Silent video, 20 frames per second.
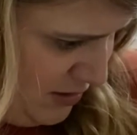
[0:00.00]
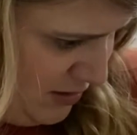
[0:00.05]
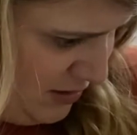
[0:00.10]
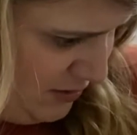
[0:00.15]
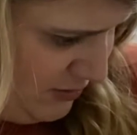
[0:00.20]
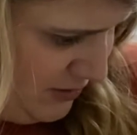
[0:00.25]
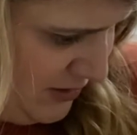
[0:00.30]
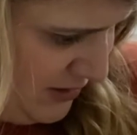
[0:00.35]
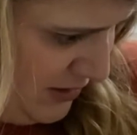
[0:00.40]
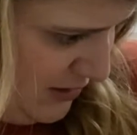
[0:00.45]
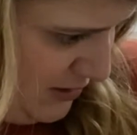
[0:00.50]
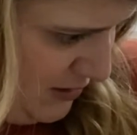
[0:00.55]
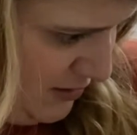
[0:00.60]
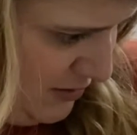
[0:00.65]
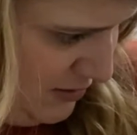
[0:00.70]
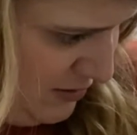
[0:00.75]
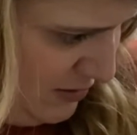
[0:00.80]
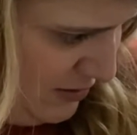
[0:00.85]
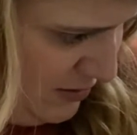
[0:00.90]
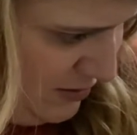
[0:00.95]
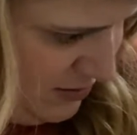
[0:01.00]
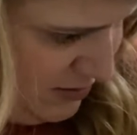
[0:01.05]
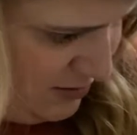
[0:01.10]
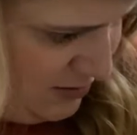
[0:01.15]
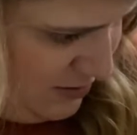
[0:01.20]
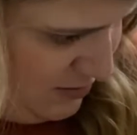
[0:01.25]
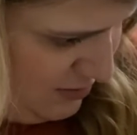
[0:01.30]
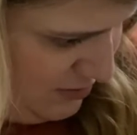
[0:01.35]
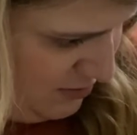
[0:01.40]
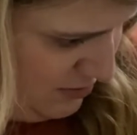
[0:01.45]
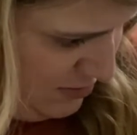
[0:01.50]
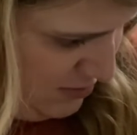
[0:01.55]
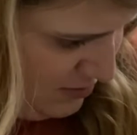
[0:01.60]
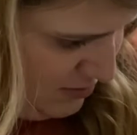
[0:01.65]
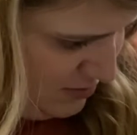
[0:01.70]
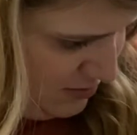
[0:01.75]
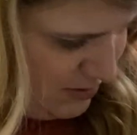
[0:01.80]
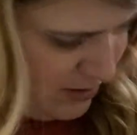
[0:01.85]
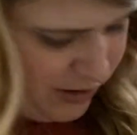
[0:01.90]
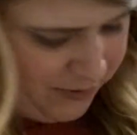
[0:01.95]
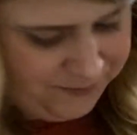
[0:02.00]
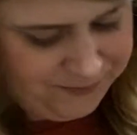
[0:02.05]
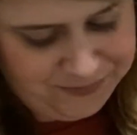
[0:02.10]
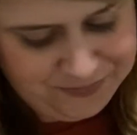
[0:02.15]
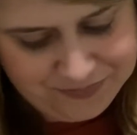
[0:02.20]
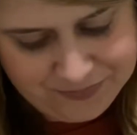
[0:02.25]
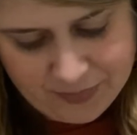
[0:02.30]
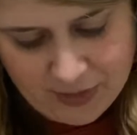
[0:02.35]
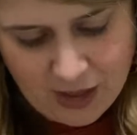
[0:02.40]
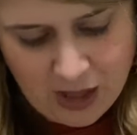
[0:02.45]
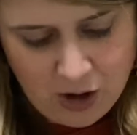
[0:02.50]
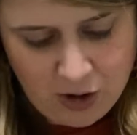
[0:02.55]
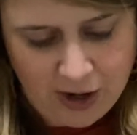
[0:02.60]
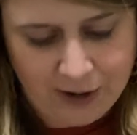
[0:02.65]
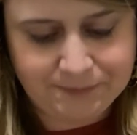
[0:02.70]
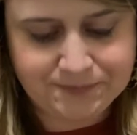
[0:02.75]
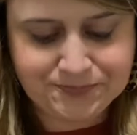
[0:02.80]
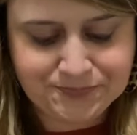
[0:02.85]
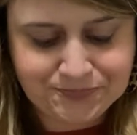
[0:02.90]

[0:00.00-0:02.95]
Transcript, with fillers: let's see. No, okay